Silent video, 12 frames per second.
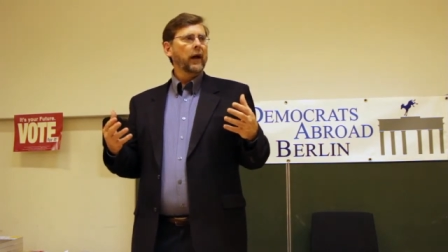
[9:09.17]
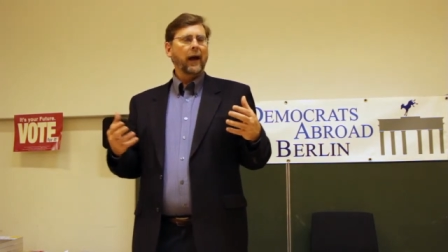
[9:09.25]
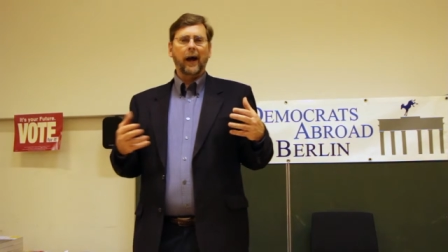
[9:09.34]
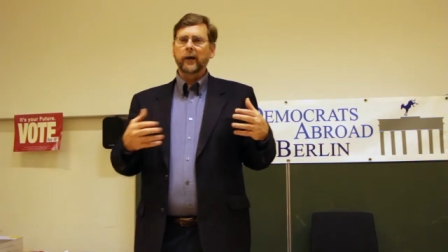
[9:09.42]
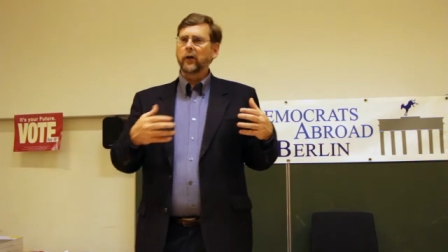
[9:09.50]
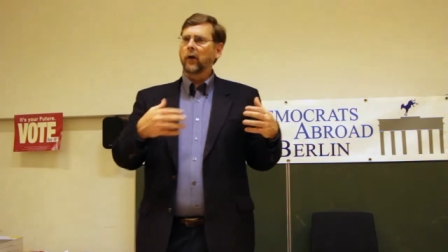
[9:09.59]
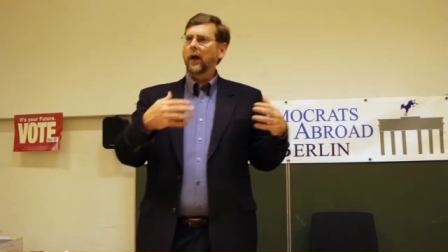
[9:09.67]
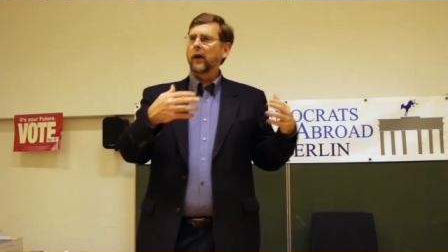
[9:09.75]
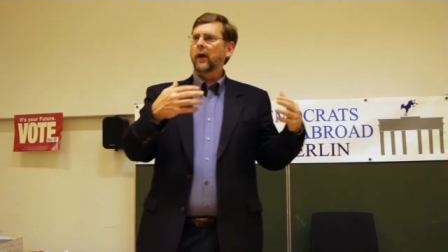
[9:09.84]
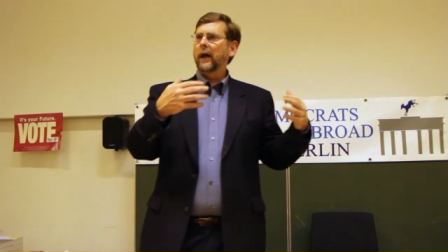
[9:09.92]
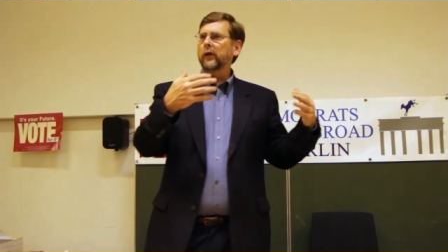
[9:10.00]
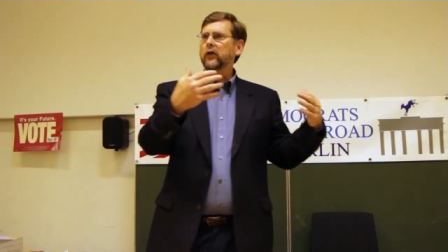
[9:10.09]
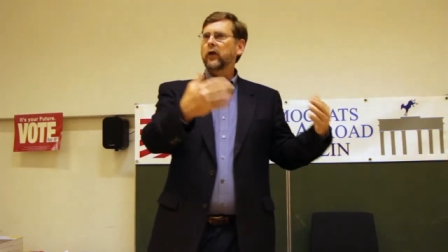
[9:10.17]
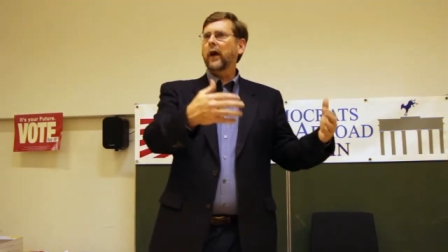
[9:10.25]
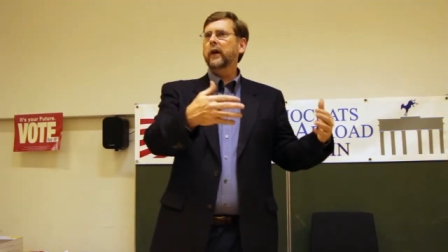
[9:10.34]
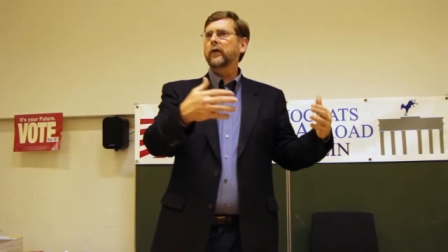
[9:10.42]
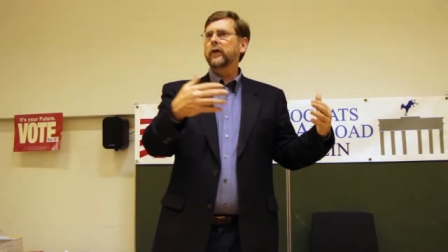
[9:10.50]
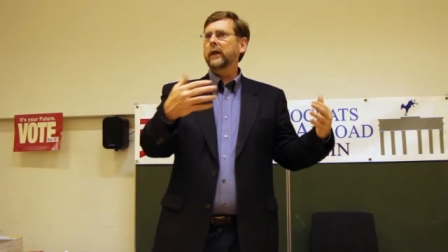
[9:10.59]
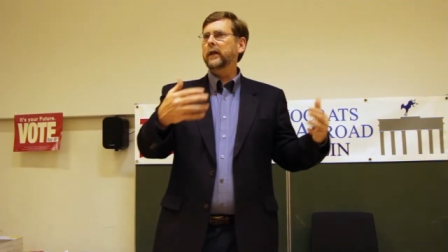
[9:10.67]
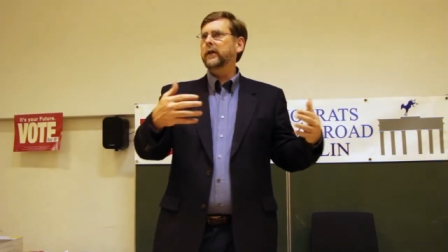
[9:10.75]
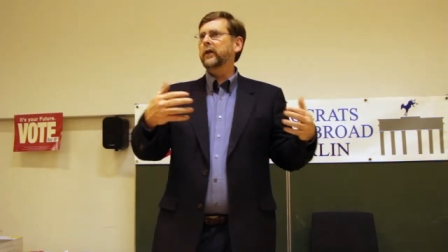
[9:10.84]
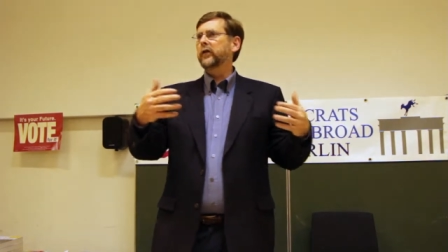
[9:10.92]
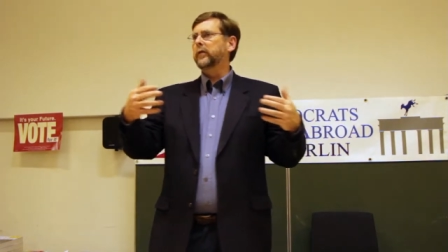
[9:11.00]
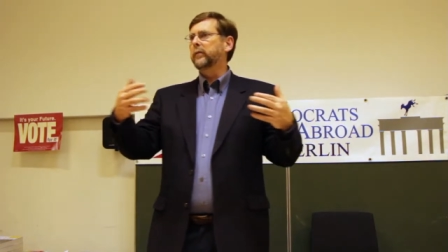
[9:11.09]
How do you allow, allow the Chinese and the
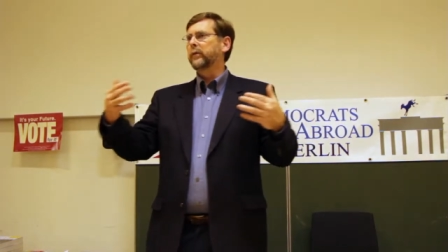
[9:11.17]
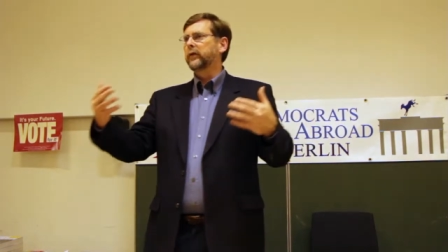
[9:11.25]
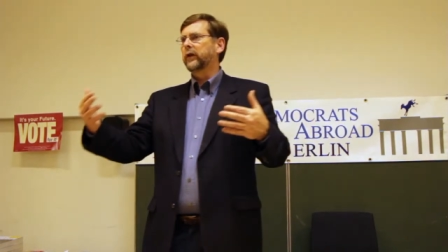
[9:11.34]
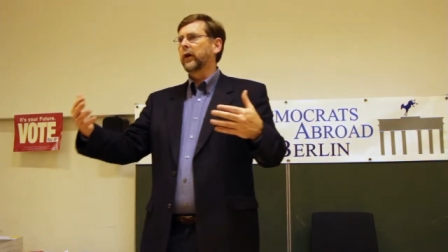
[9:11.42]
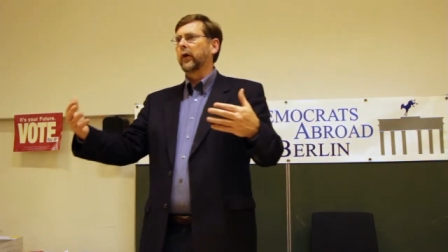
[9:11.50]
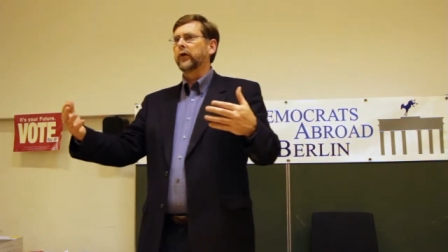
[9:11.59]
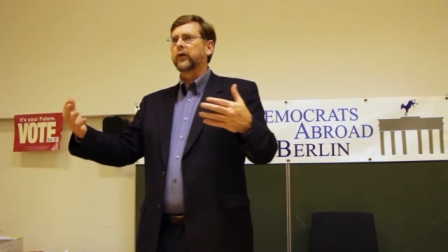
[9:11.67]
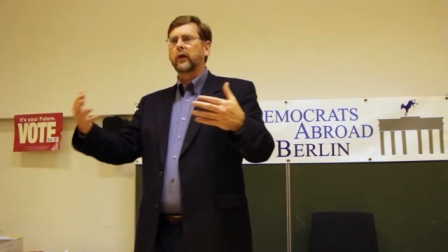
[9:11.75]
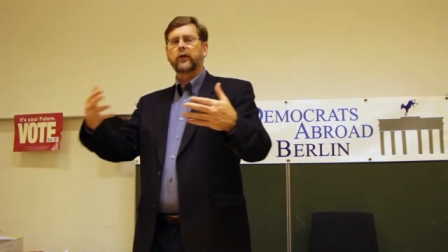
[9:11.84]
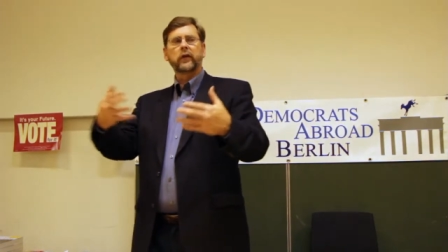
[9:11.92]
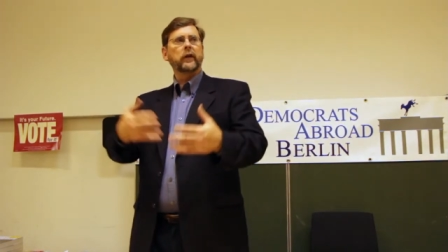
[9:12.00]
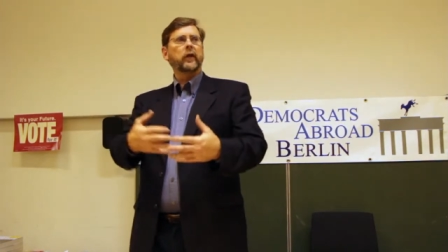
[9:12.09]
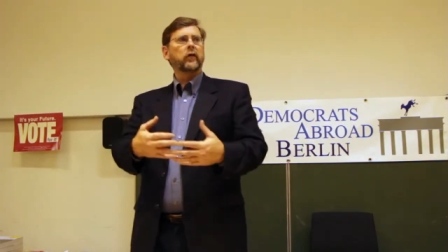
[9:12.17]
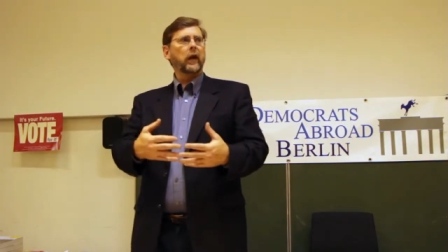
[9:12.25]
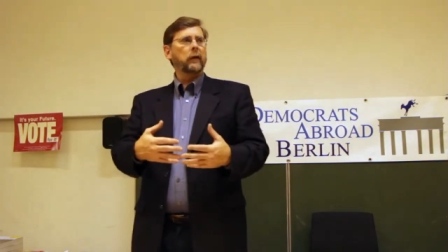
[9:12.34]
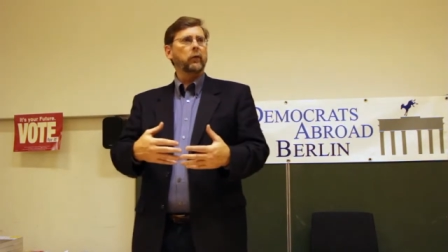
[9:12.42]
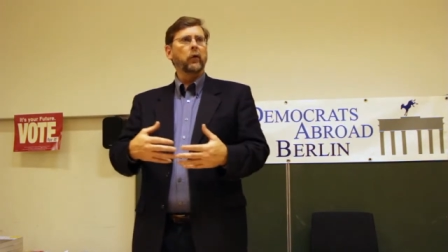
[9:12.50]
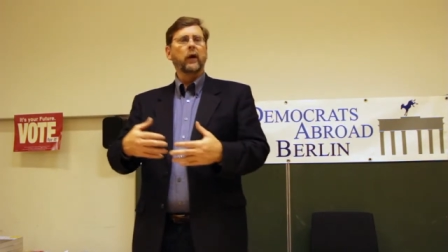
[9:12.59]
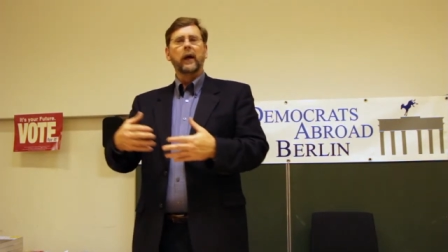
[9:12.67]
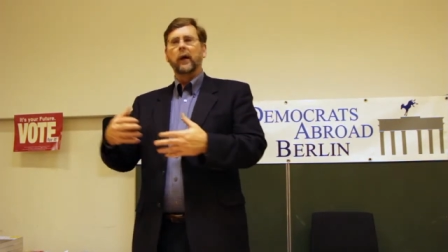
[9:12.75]
Indians and the Brazils to seat at the table?